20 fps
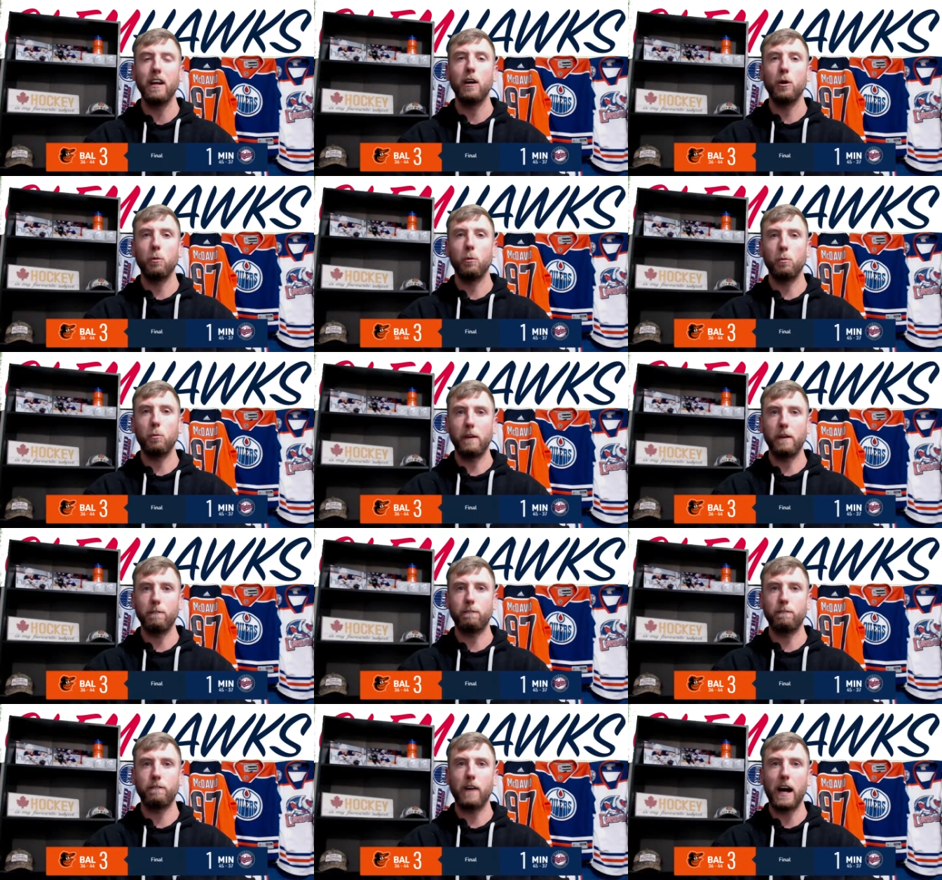
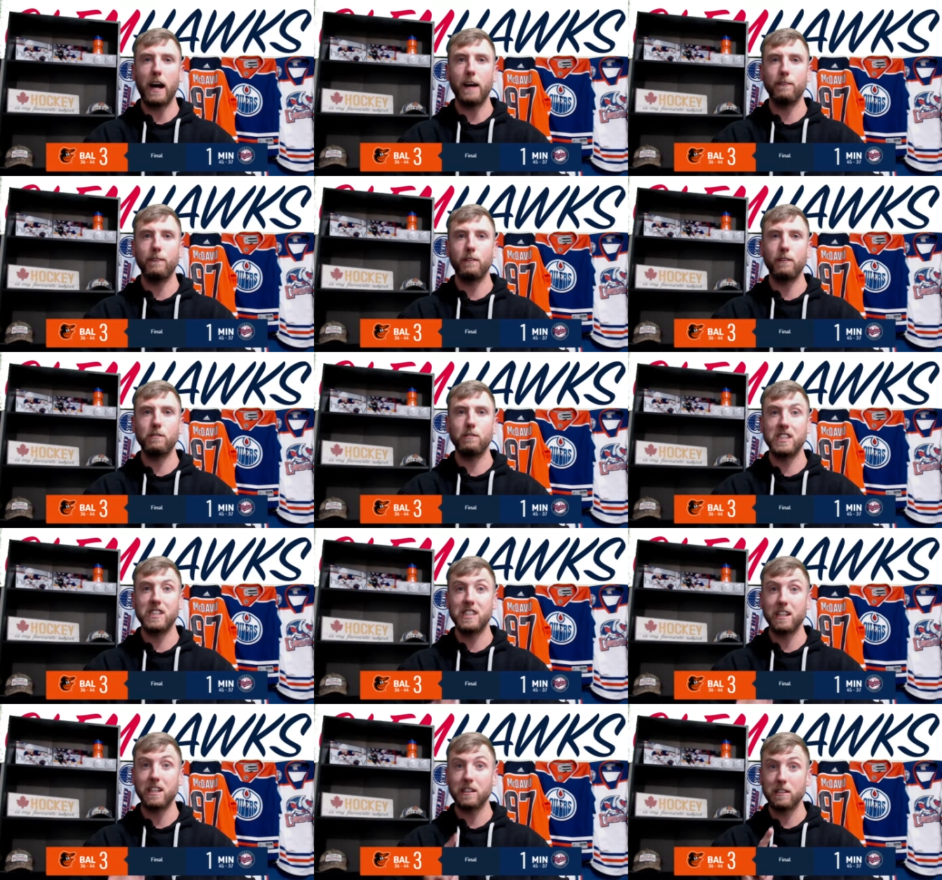win five of
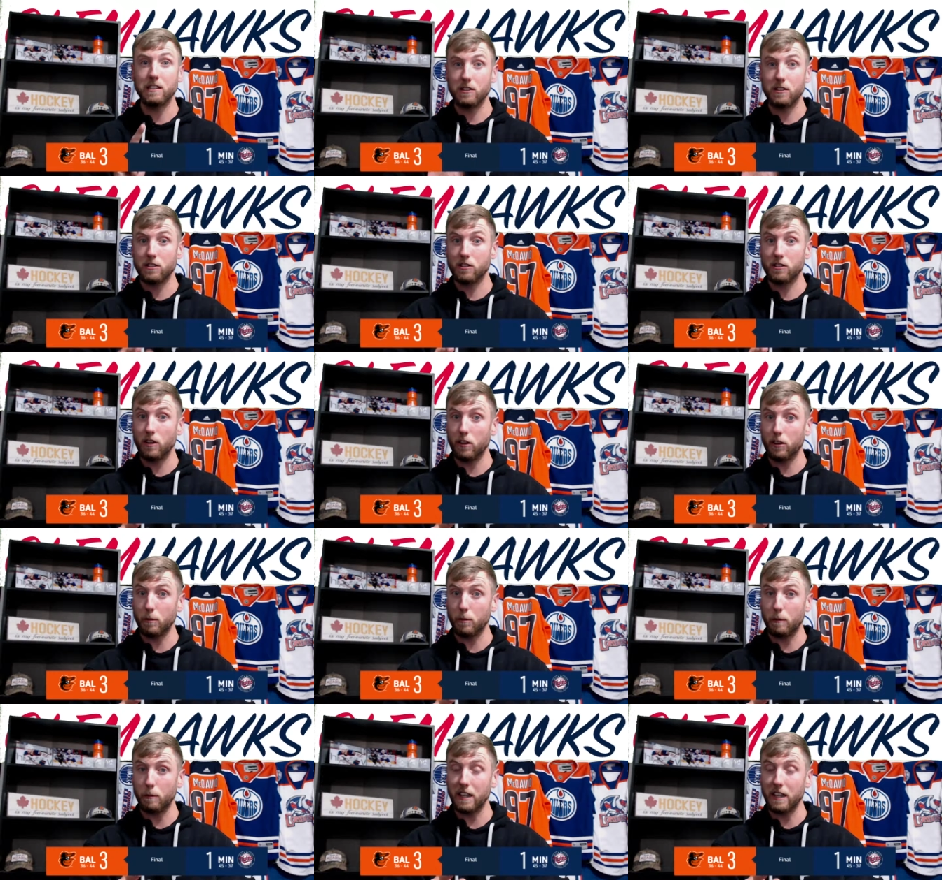six to start
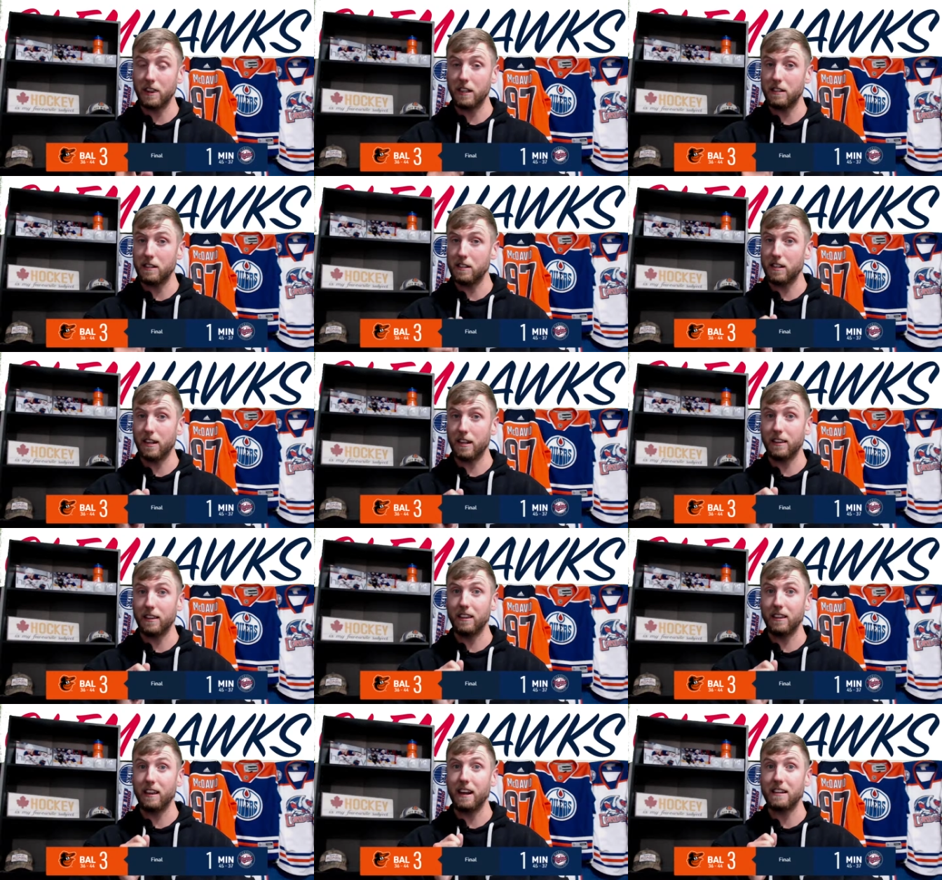the month, and
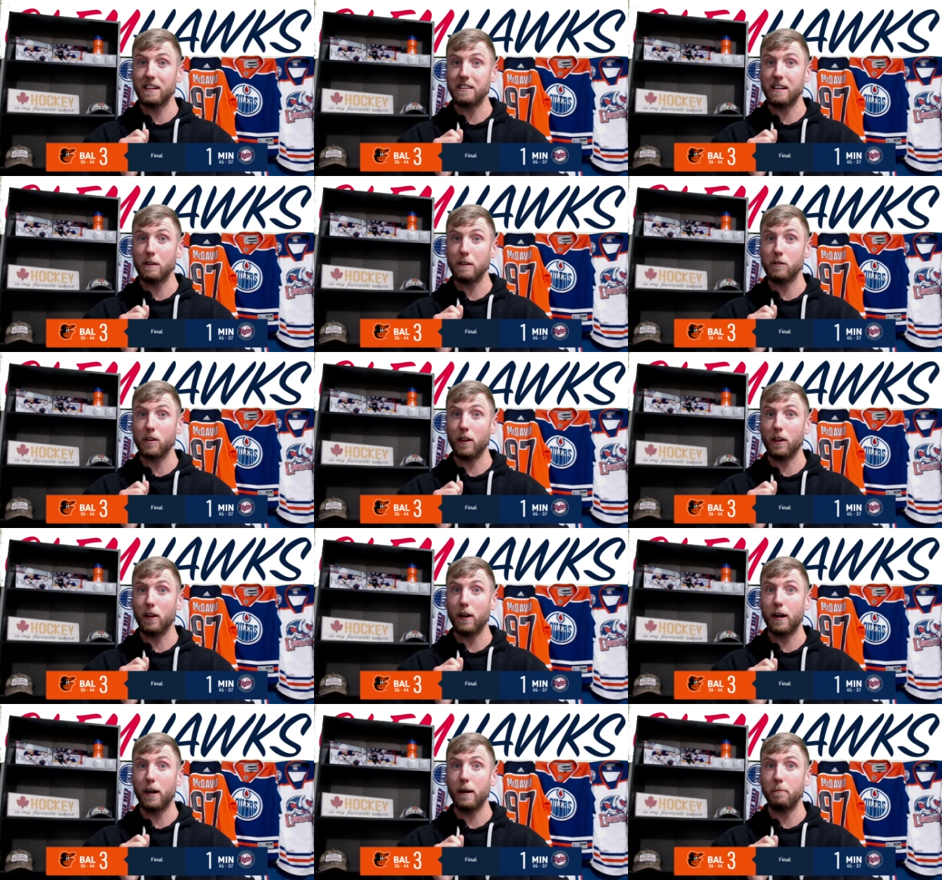suddenly that sounds a
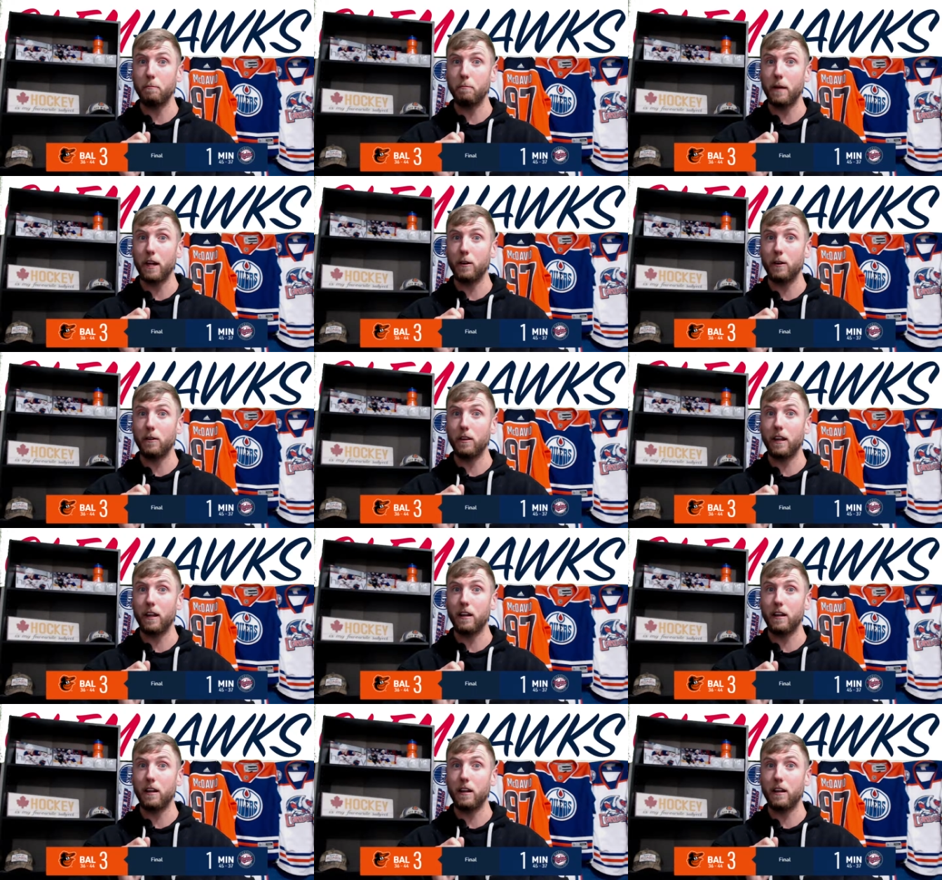lot better than a